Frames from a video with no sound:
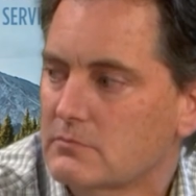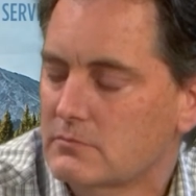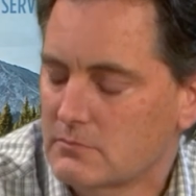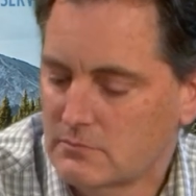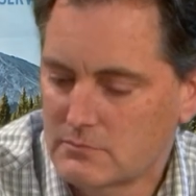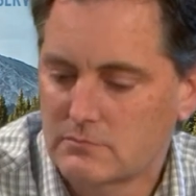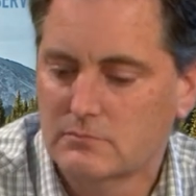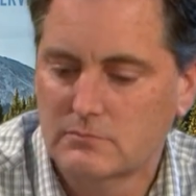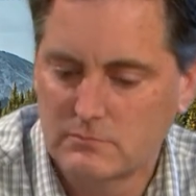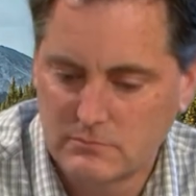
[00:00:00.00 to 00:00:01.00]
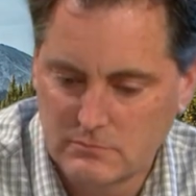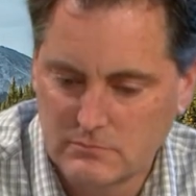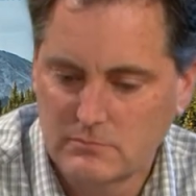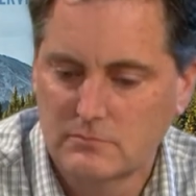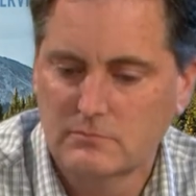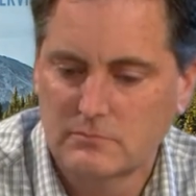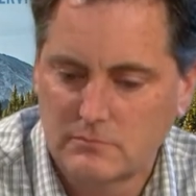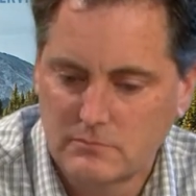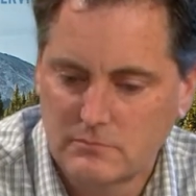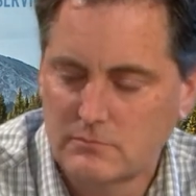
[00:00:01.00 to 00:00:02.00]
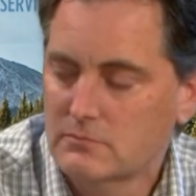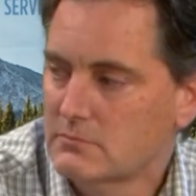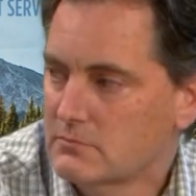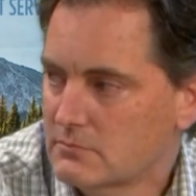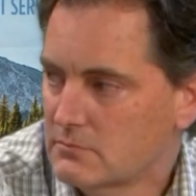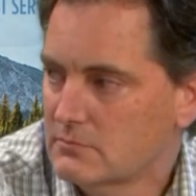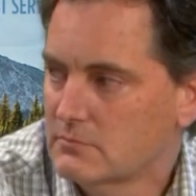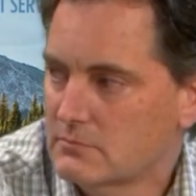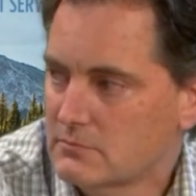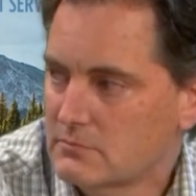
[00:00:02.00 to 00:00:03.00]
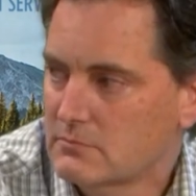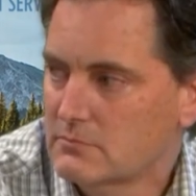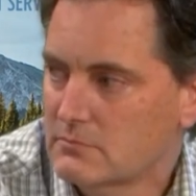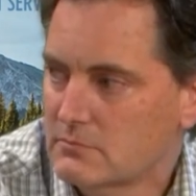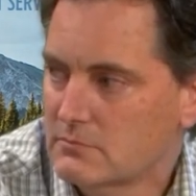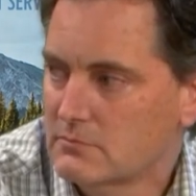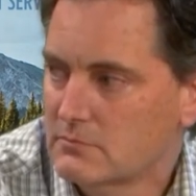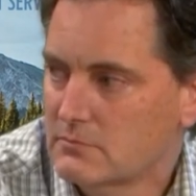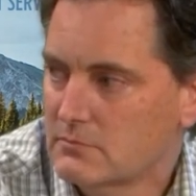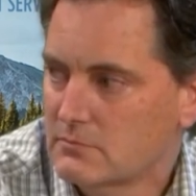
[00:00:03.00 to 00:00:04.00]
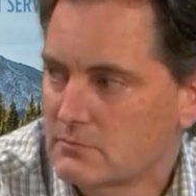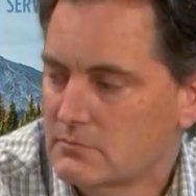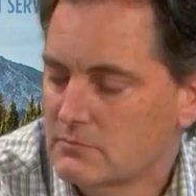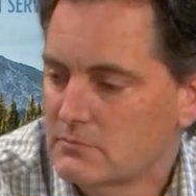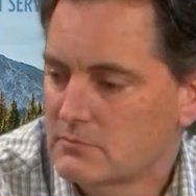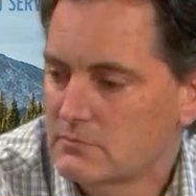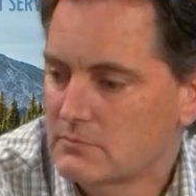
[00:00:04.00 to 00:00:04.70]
(silent)